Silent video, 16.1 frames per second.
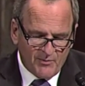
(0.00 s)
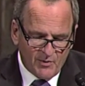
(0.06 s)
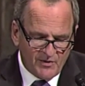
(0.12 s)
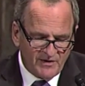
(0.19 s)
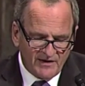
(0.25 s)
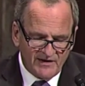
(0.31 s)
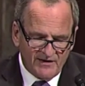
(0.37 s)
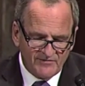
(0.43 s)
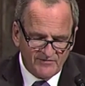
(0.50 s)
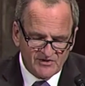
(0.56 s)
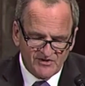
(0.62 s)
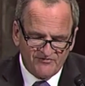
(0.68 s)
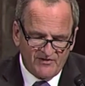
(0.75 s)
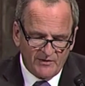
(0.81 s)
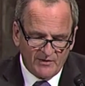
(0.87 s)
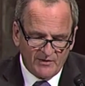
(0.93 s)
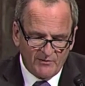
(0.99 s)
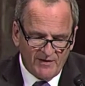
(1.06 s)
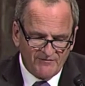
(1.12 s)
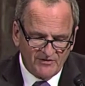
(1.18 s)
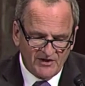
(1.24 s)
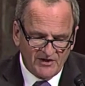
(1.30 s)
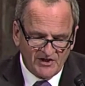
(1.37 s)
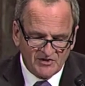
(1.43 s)
The report uncovers the
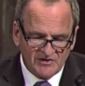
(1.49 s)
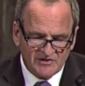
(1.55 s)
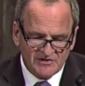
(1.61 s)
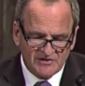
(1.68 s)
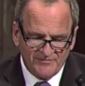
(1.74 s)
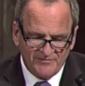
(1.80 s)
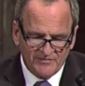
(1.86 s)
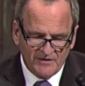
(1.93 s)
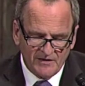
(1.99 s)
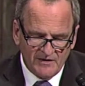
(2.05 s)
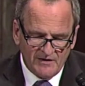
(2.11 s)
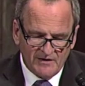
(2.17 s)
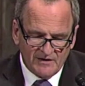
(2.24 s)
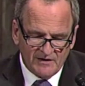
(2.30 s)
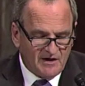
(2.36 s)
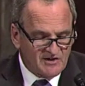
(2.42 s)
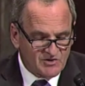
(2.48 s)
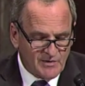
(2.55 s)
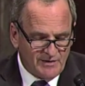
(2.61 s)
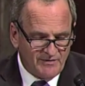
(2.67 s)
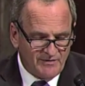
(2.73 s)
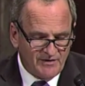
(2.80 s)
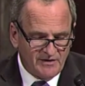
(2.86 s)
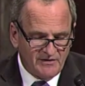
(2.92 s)
following revelations.
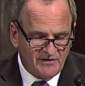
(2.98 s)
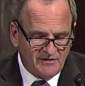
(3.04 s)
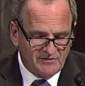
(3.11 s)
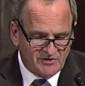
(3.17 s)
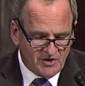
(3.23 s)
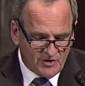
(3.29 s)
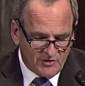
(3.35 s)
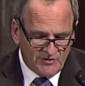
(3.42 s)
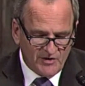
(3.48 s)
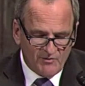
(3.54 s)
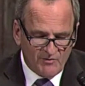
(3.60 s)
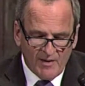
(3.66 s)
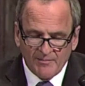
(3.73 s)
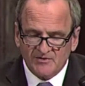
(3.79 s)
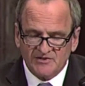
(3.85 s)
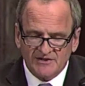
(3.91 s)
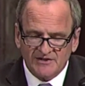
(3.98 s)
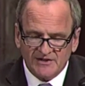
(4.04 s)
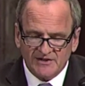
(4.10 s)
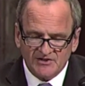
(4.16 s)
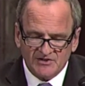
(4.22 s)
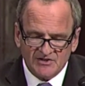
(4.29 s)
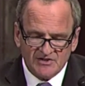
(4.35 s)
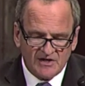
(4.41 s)
Contrary to earlier
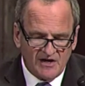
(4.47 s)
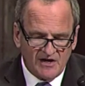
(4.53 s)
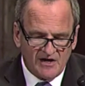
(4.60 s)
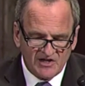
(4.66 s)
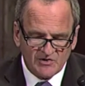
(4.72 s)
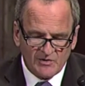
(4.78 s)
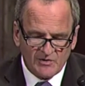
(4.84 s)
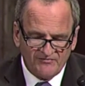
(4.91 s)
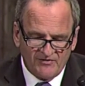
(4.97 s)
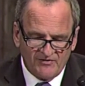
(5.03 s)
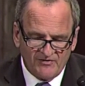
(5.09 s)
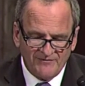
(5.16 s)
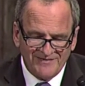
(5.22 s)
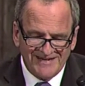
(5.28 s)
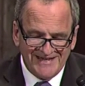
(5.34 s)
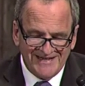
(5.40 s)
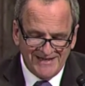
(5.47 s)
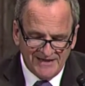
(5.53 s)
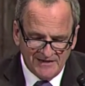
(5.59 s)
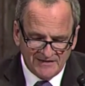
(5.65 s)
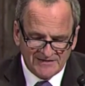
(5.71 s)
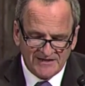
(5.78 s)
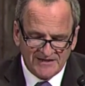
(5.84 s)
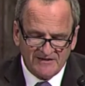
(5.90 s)
representations, the HOSGRI fault
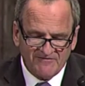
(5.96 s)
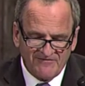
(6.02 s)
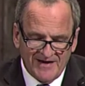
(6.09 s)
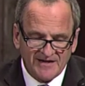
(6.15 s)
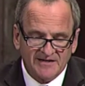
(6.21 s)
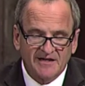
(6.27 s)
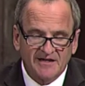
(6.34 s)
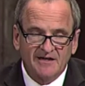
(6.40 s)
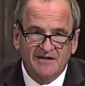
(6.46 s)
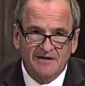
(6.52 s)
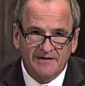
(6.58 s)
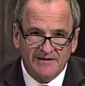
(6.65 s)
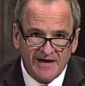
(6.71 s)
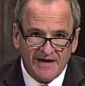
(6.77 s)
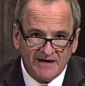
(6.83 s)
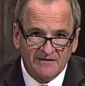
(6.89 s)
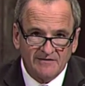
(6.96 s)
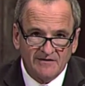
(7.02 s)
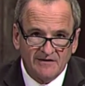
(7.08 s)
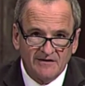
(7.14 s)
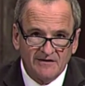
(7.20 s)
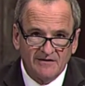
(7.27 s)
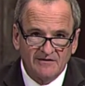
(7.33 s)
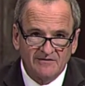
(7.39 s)
is, in fact,
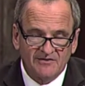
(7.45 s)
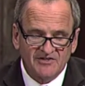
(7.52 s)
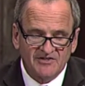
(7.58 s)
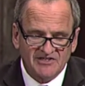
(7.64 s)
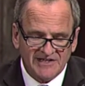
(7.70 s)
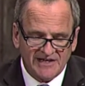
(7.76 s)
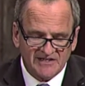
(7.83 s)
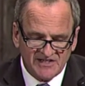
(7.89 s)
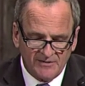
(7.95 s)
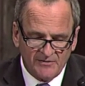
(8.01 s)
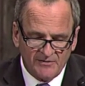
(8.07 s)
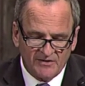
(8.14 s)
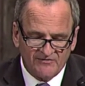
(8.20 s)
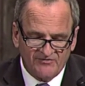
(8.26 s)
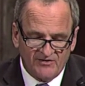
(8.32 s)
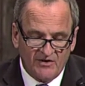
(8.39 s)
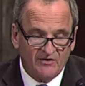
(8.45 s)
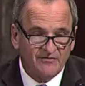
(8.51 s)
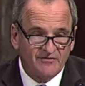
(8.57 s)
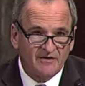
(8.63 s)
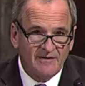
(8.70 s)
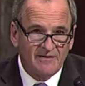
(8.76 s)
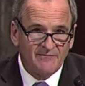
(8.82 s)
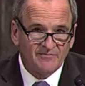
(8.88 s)
connected to the San Simeon
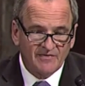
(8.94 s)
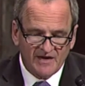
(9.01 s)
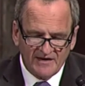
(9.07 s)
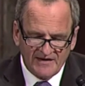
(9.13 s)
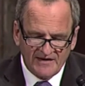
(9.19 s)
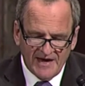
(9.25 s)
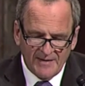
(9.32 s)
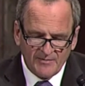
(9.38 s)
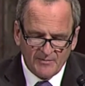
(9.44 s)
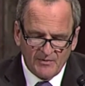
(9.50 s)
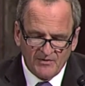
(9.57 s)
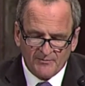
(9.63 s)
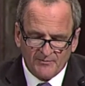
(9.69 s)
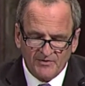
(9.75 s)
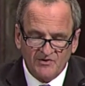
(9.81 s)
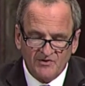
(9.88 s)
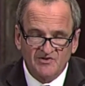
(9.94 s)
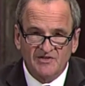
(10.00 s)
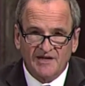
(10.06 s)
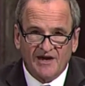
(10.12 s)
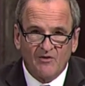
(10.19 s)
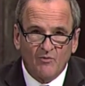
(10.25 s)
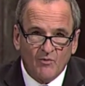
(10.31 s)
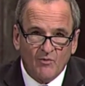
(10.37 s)
fault, capable of
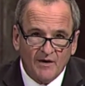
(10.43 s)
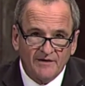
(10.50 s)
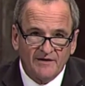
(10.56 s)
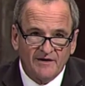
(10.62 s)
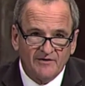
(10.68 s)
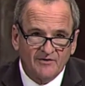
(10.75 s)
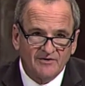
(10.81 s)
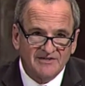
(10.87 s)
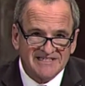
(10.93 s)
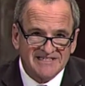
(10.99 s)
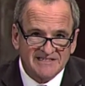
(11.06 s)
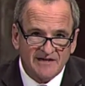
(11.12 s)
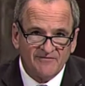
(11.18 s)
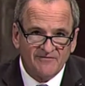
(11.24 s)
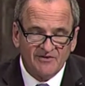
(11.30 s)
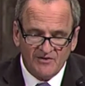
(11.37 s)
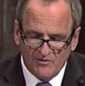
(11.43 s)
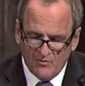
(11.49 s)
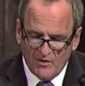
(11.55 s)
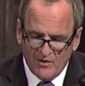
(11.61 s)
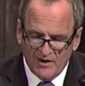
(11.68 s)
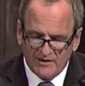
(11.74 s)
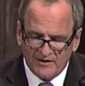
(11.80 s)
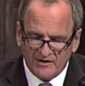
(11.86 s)
producing a one hundred
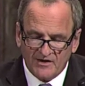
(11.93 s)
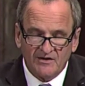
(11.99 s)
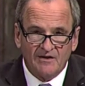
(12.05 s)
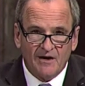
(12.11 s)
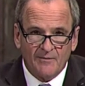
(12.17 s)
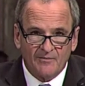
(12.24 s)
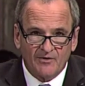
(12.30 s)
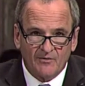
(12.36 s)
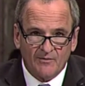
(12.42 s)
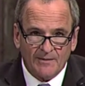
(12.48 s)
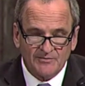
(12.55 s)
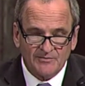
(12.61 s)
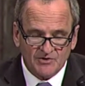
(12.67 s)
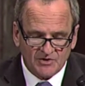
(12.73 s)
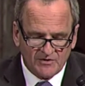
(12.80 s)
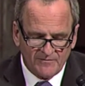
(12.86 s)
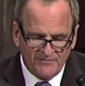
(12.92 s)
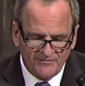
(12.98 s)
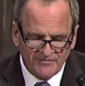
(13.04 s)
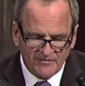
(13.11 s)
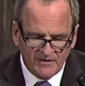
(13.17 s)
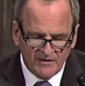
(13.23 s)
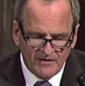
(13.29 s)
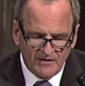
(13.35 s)
seventy-one kilometer rupture.
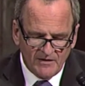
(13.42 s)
